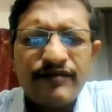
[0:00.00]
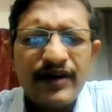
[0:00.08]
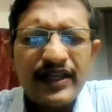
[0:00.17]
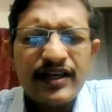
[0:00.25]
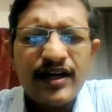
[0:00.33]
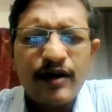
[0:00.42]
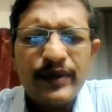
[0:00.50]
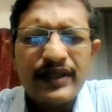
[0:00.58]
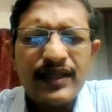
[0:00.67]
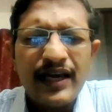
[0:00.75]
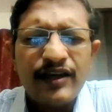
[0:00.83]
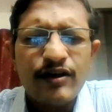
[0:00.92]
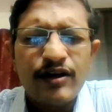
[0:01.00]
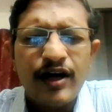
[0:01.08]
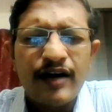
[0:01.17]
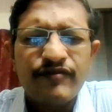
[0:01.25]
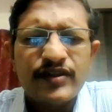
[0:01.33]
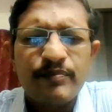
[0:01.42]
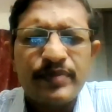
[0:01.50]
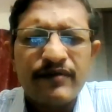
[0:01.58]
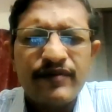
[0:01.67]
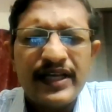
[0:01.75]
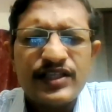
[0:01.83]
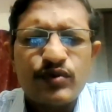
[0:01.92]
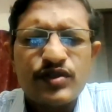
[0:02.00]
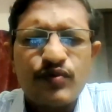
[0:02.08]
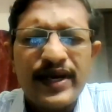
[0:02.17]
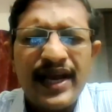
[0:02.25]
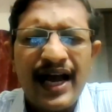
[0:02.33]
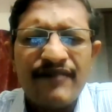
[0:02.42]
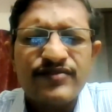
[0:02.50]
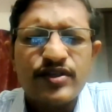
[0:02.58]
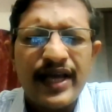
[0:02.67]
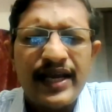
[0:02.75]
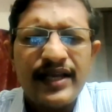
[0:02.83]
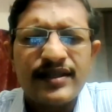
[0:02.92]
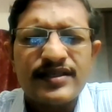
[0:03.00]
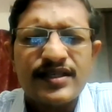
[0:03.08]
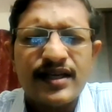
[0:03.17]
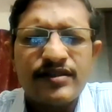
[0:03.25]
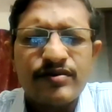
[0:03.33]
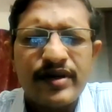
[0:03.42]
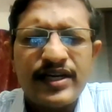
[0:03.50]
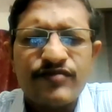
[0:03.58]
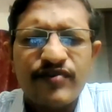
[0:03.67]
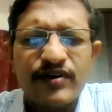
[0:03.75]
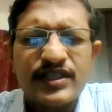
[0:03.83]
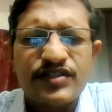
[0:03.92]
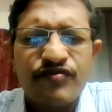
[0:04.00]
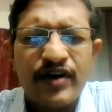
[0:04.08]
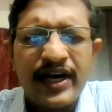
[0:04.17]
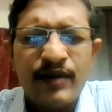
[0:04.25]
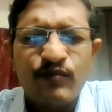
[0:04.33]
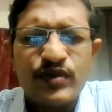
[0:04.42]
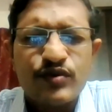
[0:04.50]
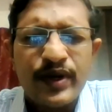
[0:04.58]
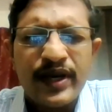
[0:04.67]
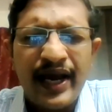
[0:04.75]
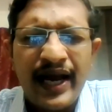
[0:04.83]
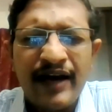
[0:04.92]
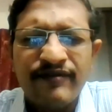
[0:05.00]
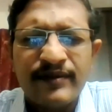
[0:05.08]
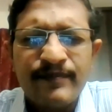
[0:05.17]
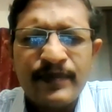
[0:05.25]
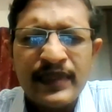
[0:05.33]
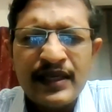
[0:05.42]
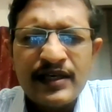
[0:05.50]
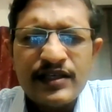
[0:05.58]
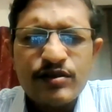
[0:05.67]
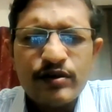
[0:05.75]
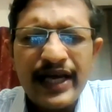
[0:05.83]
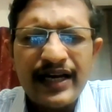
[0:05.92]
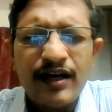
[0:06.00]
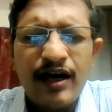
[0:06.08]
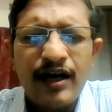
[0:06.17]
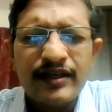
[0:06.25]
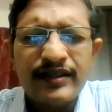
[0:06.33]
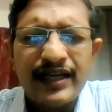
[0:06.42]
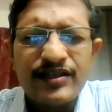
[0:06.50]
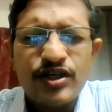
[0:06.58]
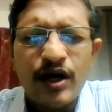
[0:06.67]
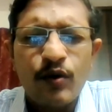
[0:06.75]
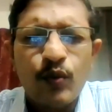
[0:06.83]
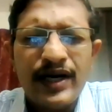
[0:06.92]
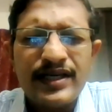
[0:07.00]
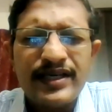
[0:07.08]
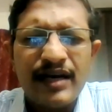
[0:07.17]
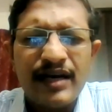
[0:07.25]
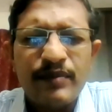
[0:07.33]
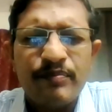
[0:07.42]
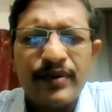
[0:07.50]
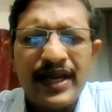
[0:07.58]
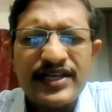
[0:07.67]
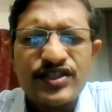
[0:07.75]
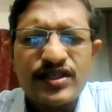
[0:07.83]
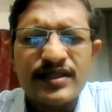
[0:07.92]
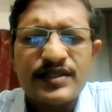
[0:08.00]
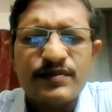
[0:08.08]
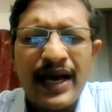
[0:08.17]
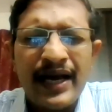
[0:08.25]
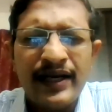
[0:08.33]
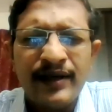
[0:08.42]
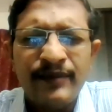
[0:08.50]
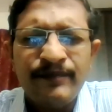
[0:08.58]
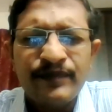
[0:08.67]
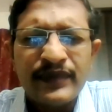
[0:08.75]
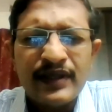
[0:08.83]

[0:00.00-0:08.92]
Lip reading: Father God, we thank you, Lord, for the privilege which we have today in this country, for this freedom which we have, so that, Lord, that your word can be preached in this manner.